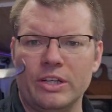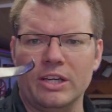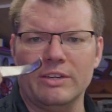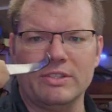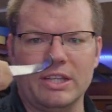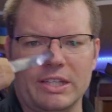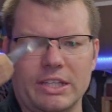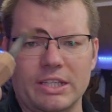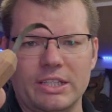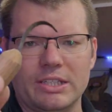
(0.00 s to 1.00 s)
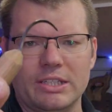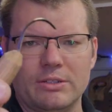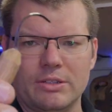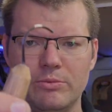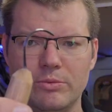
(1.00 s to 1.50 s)
knives like
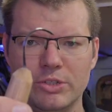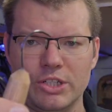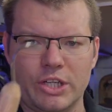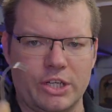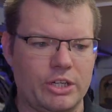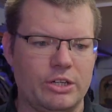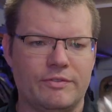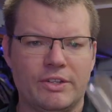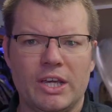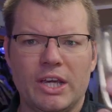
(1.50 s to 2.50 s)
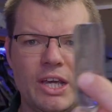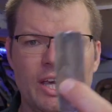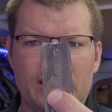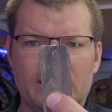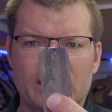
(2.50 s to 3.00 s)
these, which are curved,
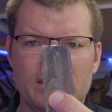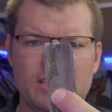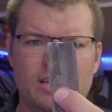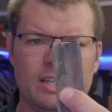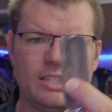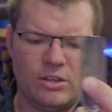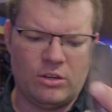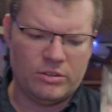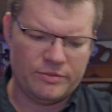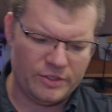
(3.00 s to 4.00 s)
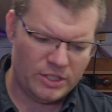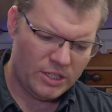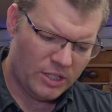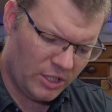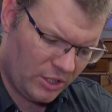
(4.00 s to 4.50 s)
and the insides of
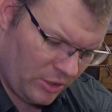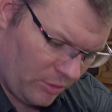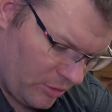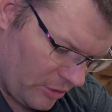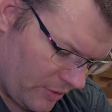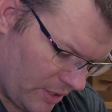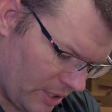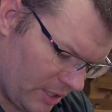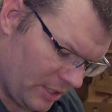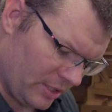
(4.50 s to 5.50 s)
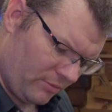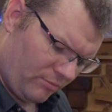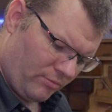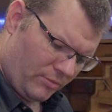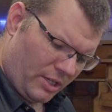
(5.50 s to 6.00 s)
your
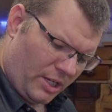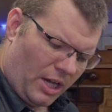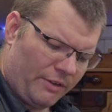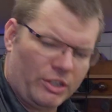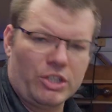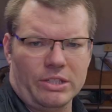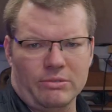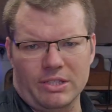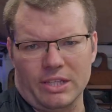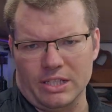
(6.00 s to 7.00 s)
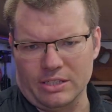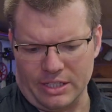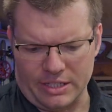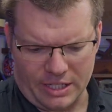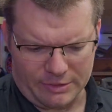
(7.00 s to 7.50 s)
carving chisels and things
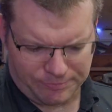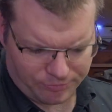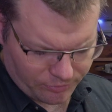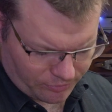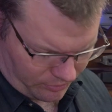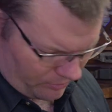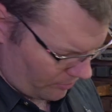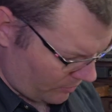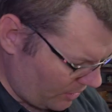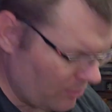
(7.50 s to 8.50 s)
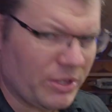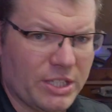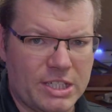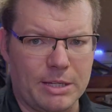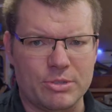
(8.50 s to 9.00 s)
like that, with the
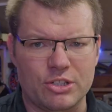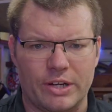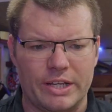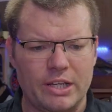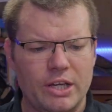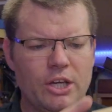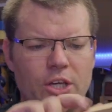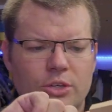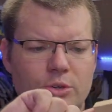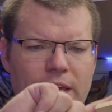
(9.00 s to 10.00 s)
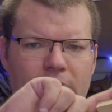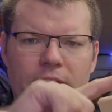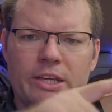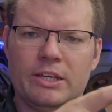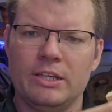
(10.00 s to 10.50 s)
substrate you can